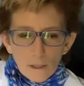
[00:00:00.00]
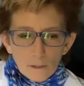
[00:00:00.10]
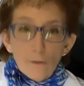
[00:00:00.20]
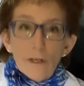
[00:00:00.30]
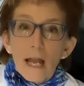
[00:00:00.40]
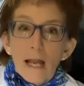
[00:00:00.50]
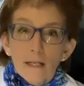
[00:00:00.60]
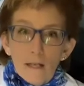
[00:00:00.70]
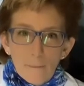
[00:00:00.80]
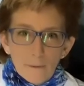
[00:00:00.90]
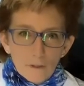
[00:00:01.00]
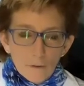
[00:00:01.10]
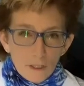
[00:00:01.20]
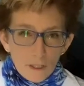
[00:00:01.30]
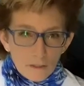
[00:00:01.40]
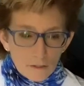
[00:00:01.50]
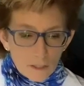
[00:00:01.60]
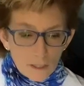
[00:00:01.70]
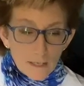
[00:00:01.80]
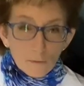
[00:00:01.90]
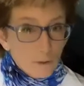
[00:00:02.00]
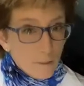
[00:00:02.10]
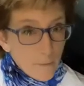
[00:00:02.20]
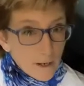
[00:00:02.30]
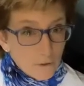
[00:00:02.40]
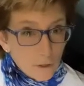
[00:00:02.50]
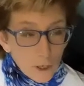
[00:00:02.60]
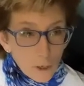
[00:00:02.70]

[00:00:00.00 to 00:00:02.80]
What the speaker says: created opportunities to connect with a much